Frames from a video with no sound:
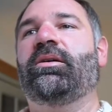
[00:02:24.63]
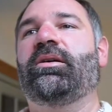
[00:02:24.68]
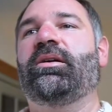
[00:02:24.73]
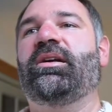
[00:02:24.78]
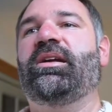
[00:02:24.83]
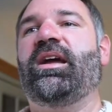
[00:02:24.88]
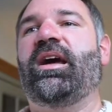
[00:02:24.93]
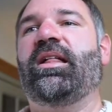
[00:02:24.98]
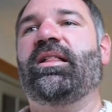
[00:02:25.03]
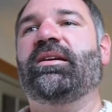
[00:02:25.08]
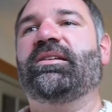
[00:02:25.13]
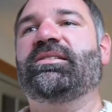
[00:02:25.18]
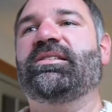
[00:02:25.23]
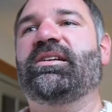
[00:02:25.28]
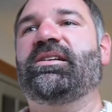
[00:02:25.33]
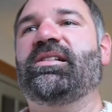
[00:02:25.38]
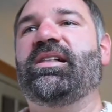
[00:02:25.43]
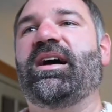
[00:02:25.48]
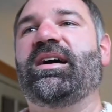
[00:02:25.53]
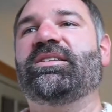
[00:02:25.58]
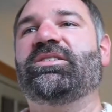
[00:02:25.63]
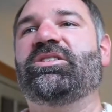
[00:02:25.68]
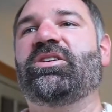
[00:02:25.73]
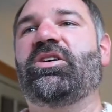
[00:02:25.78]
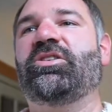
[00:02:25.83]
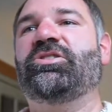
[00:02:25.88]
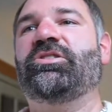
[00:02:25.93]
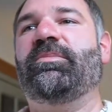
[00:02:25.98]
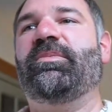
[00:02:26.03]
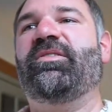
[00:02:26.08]
Galaxy Class
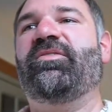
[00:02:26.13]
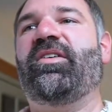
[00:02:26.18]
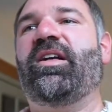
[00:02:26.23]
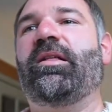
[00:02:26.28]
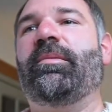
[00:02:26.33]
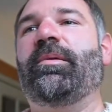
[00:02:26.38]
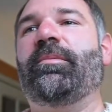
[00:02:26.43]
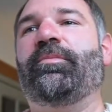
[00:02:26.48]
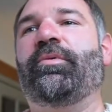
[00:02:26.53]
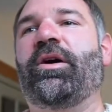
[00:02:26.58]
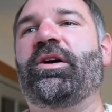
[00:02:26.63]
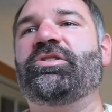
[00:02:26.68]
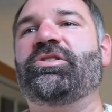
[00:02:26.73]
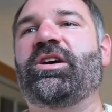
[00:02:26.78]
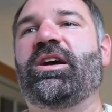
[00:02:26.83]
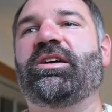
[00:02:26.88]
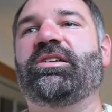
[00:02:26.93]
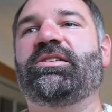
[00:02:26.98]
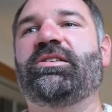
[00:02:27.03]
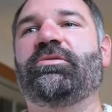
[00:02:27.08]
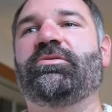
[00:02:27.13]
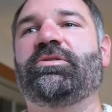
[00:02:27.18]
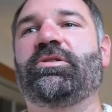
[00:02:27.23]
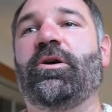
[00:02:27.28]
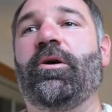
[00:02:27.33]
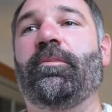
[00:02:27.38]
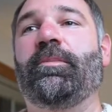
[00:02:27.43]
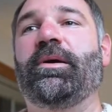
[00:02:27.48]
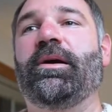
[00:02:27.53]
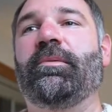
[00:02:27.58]
Starship Development Project,
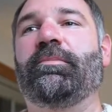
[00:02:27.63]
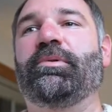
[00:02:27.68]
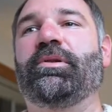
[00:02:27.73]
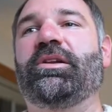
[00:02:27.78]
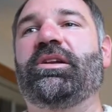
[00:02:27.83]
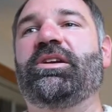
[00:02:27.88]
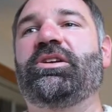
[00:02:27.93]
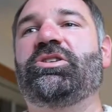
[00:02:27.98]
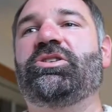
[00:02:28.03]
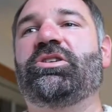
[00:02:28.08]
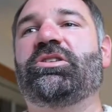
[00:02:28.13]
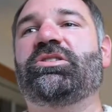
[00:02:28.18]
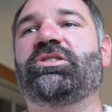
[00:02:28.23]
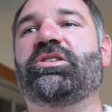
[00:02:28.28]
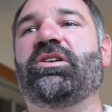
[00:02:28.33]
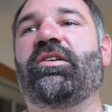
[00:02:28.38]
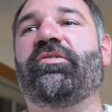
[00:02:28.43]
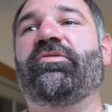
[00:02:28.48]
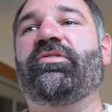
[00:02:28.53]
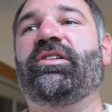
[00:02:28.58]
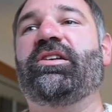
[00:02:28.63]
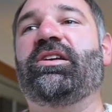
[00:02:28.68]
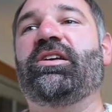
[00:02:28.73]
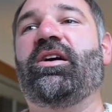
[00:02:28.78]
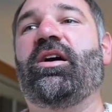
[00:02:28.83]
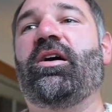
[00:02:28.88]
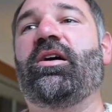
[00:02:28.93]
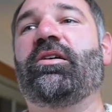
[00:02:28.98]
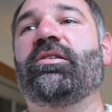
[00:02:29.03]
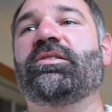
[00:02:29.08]
Utopia Planitia Starfleet
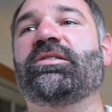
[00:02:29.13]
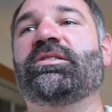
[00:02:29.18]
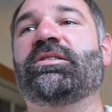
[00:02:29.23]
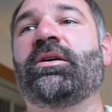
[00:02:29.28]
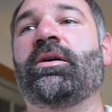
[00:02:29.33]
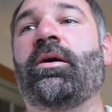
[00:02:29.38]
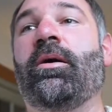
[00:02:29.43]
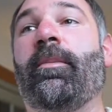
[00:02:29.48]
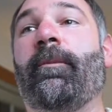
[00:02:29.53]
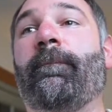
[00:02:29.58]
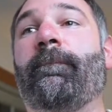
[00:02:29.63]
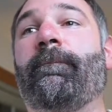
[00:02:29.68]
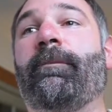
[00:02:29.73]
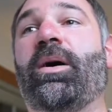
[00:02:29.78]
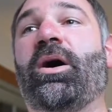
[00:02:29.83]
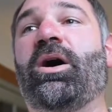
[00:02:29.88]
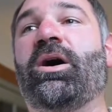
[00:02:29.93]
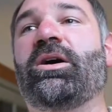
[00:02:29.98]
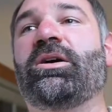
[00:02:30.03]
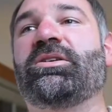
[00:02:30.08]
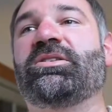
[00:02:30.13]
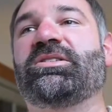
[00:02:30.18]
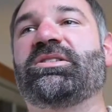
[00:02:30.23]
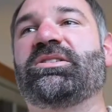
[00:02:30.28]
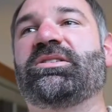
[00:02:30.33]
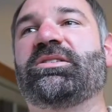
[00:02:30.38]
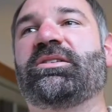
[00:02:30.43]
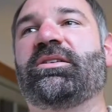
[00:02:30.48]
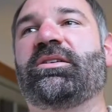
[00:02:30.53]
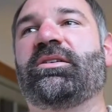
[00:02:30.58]
Yards,
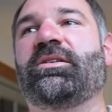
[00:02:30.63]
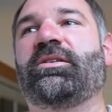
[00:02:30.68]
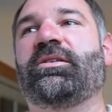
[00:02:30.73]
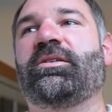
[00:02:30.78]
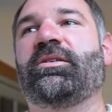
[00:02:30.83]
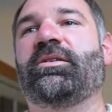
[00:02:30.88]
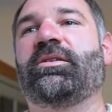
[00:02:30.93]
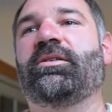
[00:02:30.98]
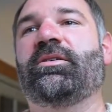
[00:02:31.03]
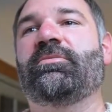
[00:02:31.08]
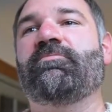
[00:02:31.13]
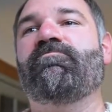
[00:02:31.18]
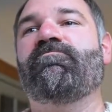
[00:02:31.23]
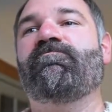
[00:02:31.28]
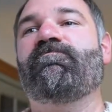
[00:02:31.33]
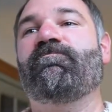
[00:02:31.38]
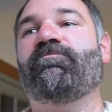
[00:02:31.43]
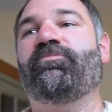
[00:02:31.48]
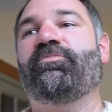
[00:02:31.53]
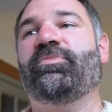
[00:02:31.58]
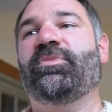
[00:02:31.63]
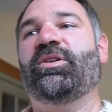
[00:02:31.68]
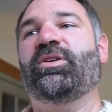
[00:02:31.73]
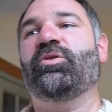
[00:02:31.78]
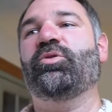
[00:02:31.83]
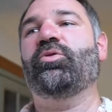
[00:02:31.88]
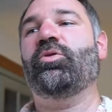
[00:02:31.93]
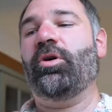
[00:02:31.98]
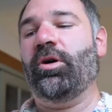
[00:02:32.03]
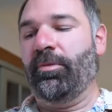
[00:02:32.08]
Mars.
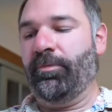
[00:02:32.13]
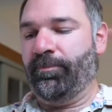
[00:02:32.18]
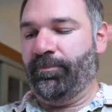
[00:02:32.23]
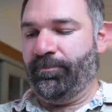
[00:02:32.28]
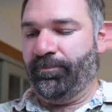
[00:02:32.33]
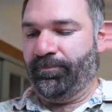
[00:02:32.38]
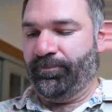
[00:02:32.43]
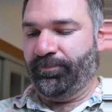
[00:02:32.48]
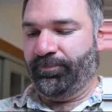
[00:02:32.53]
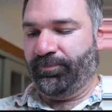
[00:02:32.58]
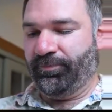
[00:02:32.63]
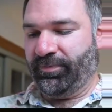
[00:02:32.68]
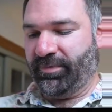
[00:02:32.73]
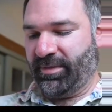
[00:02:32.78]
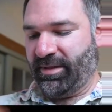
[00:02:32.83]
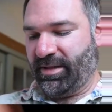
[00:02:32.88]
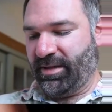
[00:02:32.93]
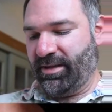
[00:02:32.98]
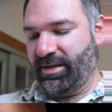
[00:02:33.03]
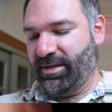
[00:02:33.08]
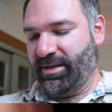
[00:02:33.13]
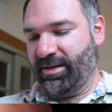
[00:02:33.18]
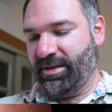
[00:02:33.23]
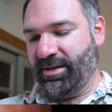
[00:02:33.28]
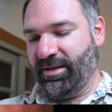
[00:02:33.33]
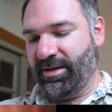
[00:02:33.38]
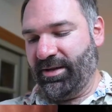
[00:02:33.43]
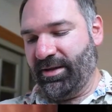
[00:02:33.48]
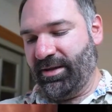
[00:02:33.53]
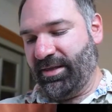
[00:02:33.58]
Cool.
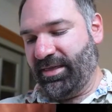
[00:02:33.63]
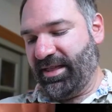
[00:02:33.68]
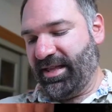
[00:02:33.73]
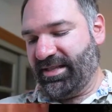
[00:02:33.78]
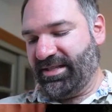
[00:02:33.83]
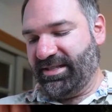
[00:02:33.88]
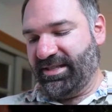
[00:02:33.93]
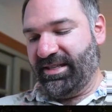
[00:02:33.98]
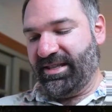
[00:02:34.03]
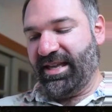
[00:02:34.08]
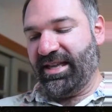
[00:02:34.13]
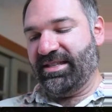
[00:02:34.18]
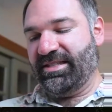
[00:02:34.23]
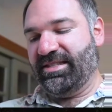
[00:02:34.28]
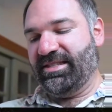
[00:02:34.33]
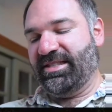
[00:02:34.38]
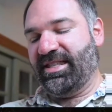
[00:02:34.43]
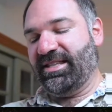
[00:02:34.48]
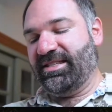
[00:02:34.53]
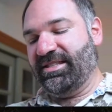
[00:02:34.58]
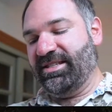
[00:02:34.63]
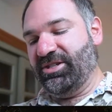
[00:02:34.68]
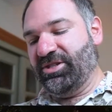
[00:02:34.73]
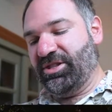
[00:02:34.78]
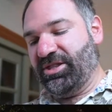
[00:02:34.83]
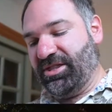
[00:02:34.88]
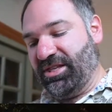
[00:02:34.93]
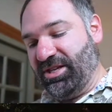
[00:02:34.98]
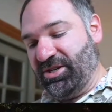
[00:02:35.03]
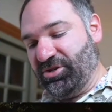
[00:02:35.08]
That's
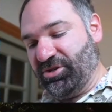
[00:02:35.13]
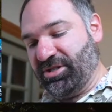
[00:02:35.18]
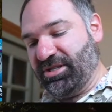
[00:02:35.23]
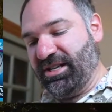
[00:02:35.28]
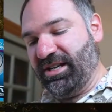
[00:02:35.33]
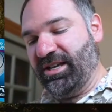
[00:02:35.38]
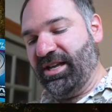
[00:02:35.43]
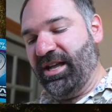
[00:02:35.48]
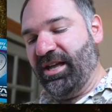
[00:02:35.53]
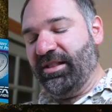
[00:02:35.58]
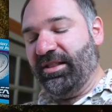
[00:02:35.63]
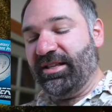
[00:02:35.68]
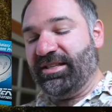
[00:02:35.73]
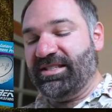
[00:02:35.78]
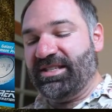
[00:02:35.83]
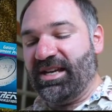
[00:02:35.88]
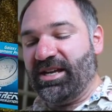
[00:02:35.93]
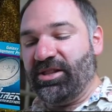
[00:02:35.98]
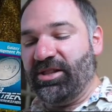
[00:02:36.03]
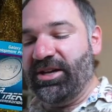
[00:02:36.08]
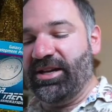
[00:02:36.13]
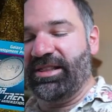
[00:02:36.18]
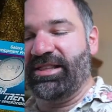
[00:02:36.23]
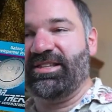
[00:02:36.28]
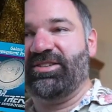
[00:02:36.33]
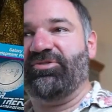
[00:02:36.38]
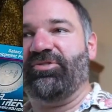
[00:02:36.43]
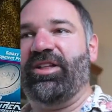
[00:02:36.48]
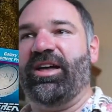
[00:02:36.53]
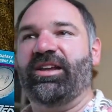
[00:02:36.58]
interesting. Let's take a look at this
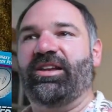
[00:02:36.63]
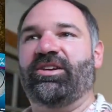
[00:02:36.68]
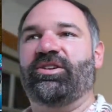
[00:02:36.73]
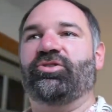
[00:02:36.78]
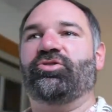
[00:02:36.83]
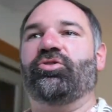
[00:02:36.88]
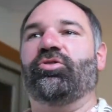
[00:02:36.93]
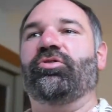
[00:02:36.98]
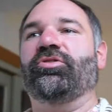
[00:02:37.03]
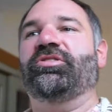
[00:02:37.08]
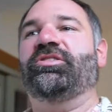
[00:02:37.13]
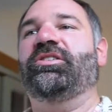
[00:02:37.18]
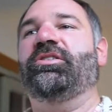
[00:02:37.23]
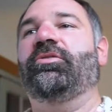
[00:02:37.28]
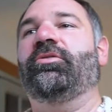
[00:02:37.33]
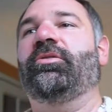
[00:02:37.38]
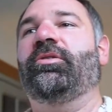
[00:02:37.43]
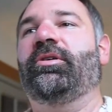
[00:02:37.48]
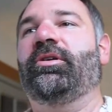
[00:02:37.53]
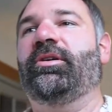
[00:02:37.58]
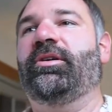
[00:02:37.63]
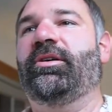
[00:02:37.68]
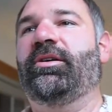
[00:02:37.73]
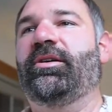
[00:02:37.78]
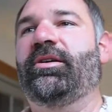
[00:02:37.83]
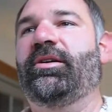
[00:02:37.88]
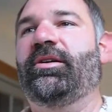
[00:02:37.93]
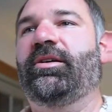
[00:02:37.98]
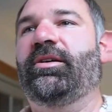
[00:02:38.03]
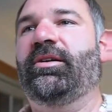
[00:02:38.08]
flight control too.
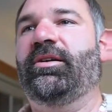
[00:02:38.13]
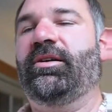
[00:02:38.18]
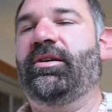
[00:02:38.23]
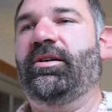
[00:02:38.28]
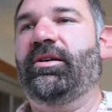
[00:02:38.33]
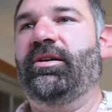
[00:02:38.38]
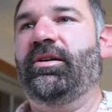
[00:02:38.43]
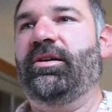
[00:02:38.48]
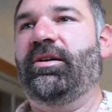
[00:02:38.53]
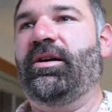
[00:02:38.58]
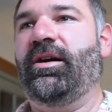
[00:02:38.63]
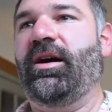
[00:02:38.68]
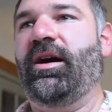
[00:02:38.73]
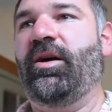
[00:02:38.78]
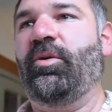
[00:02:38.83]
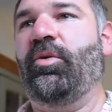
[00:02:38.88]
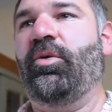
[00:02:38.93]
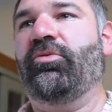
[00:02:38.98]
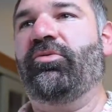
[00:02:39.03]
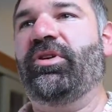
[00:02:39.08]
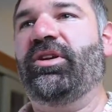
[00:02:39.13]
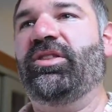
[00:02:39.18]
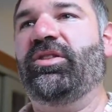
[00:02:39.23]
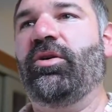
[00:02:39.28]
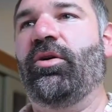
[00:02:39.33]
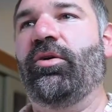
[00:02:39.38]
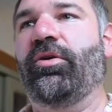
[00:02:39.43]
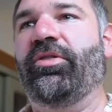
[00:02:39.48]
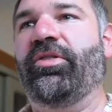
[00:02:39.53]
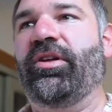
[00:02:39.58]
I won't read the
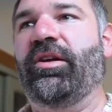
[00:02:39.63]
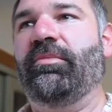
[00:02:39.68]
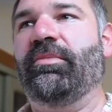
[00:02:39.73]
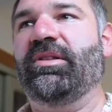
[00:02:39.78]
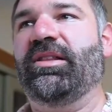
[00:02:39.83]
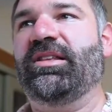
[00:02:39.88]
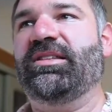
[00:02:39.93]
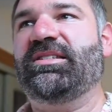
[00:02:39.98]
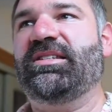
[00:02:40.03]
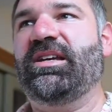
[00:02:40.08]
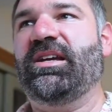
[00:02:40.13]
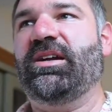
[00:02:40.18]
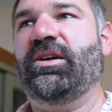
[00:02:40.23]
whole thing, but let's take a